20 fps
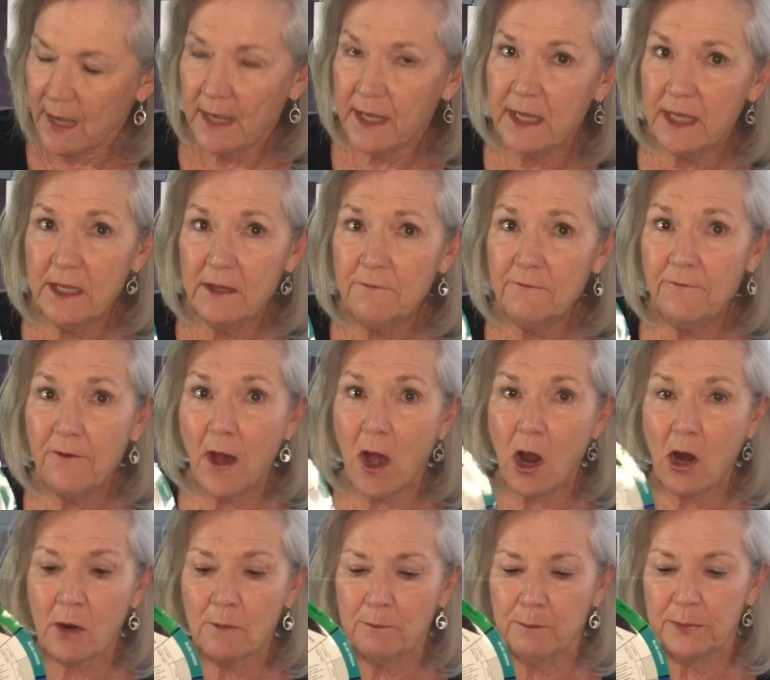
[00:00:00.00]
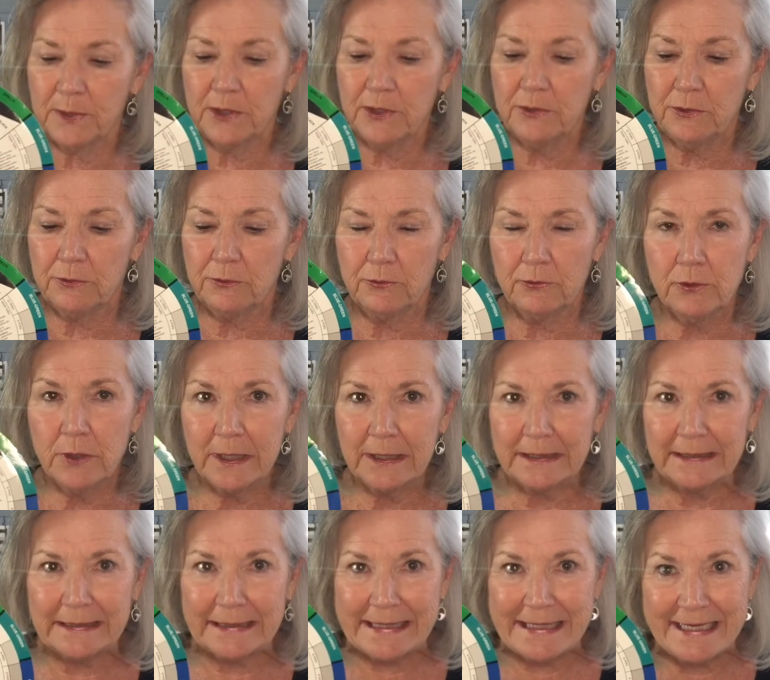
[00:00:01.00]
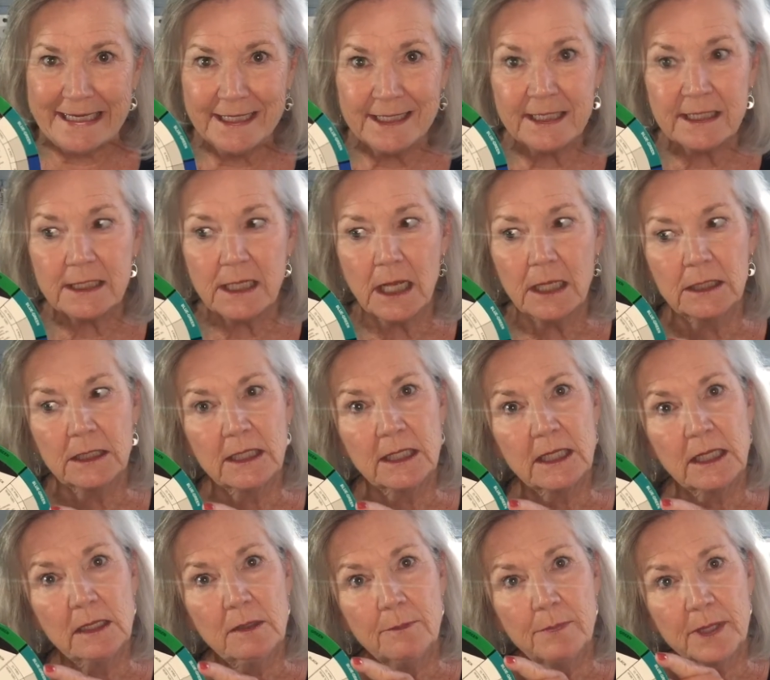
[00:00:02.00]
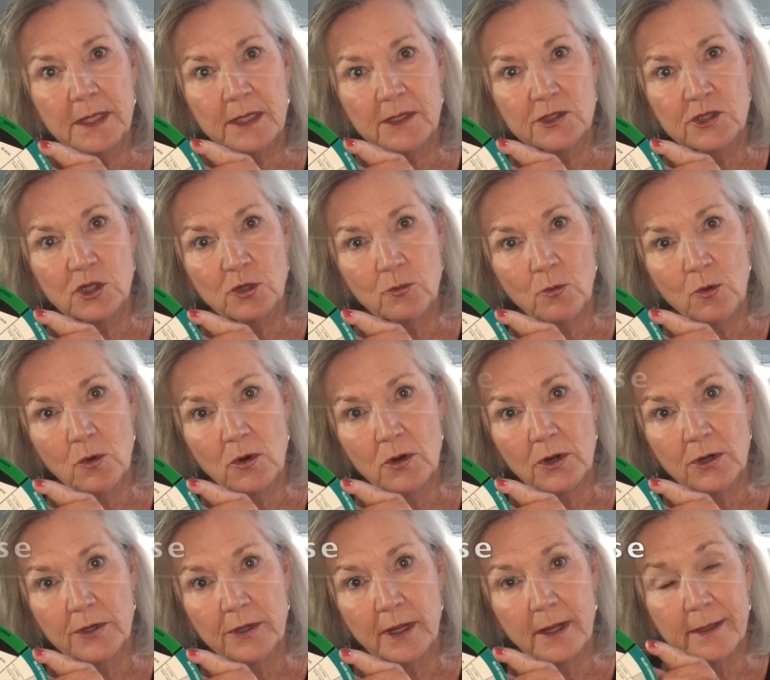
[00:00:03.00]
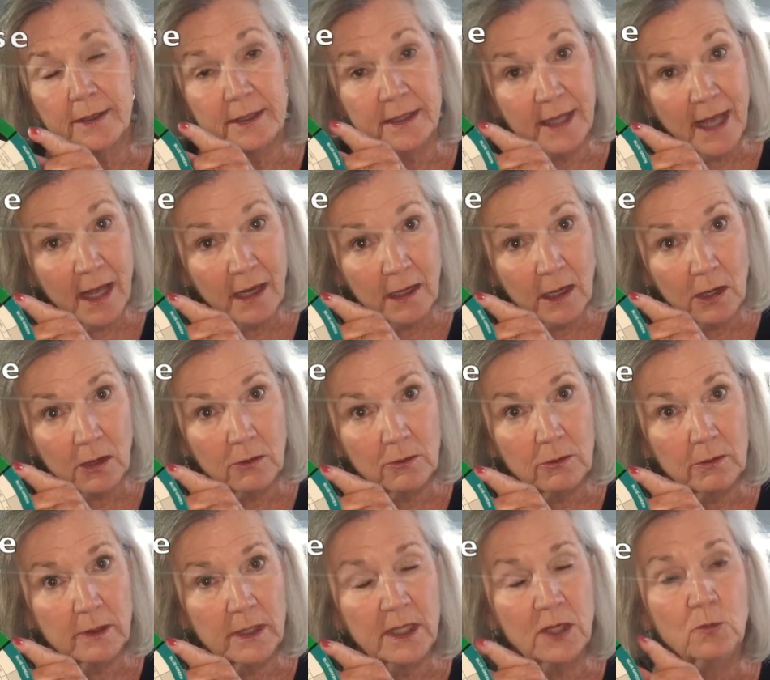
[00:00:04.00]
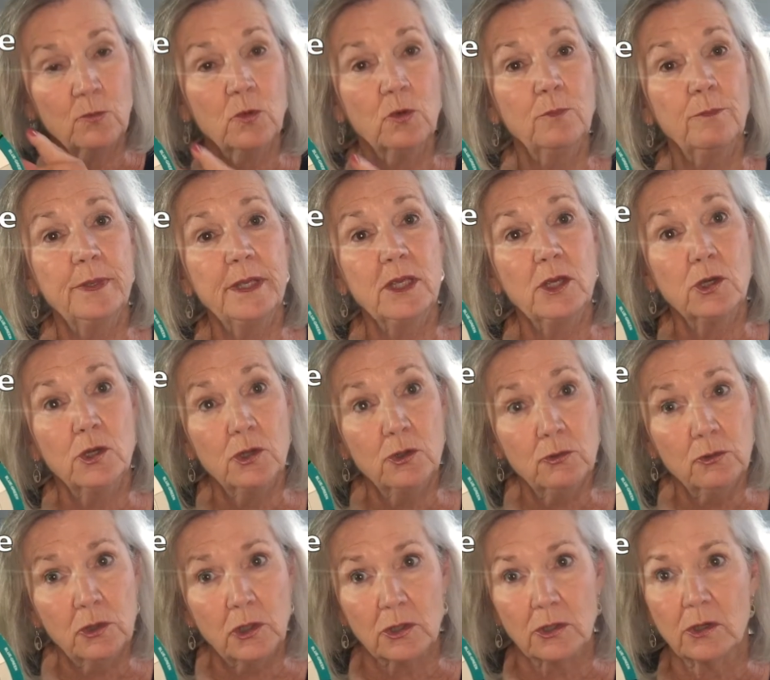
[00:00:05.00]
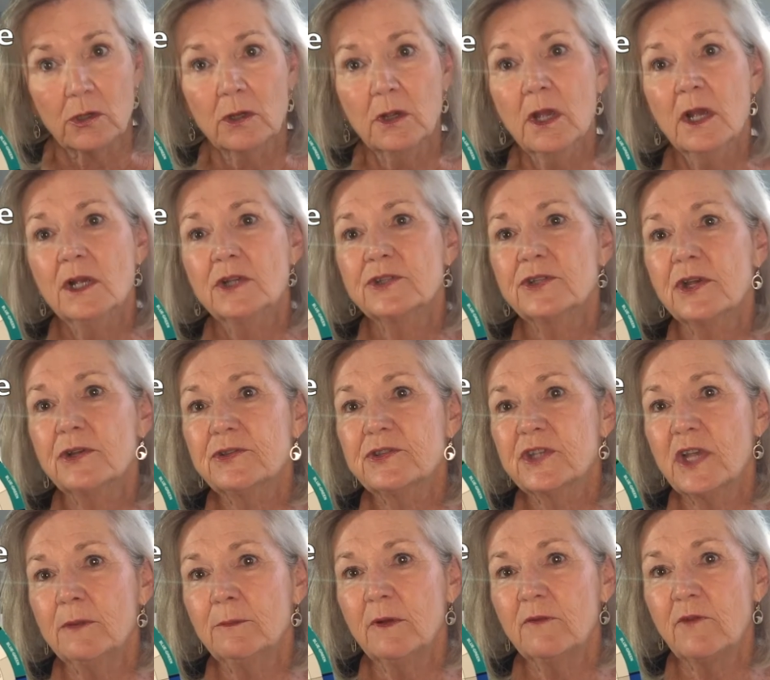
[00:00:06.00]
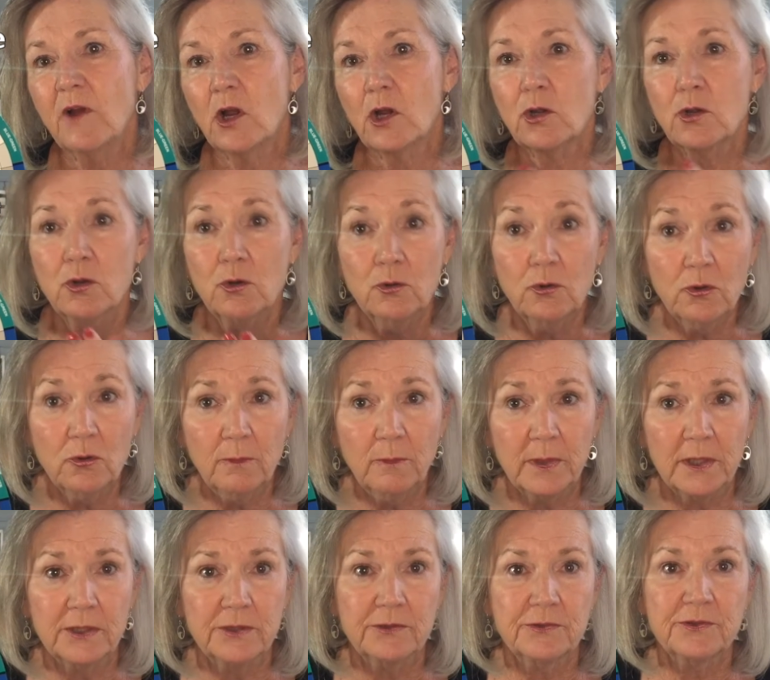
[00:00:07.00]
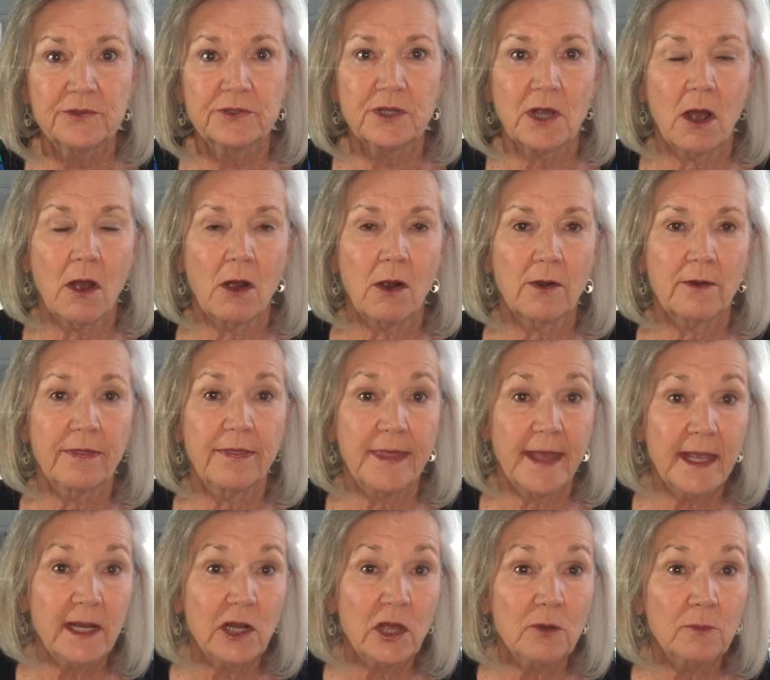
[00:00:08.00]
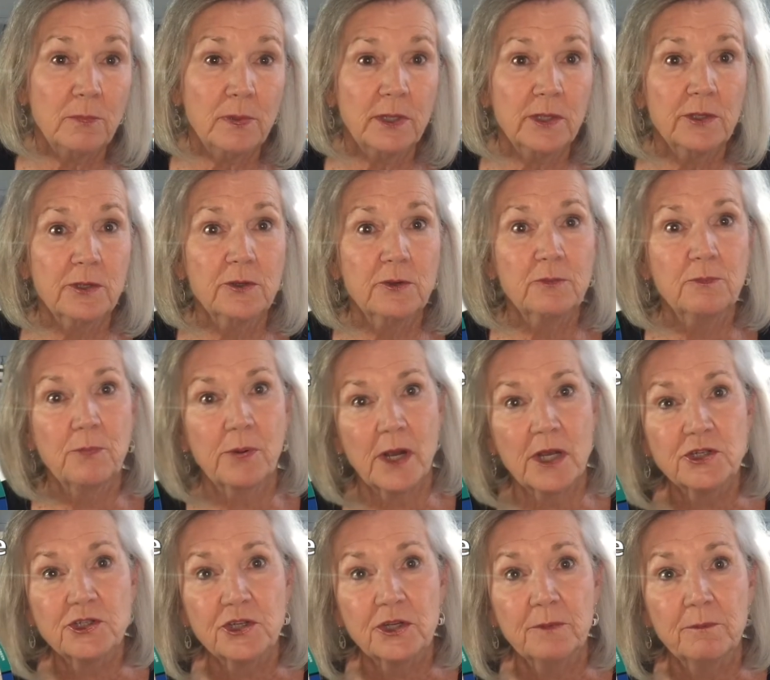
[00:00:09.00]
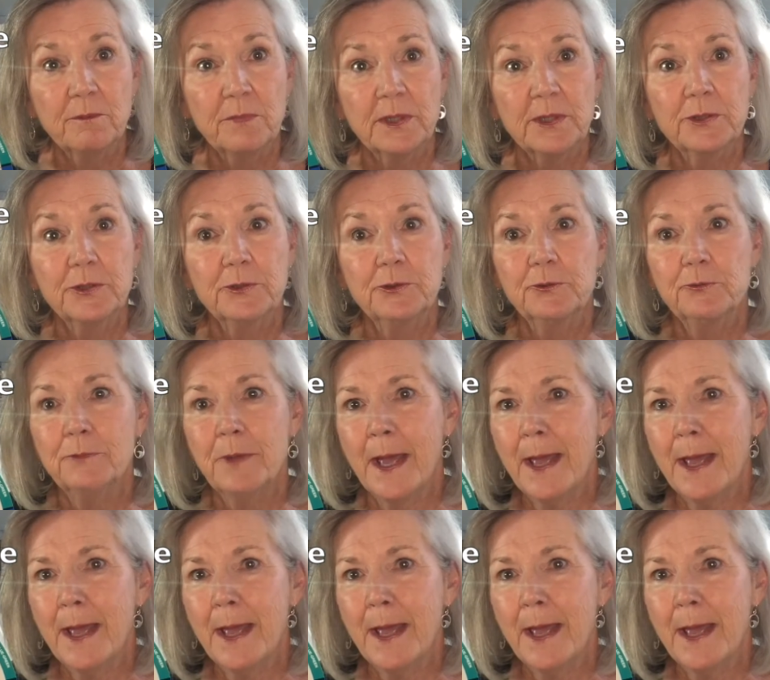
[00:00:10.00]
If our blue leans a little bit toward yellow, it will be cooler. So some of our cool blues are phthalo blue, Prussian blue,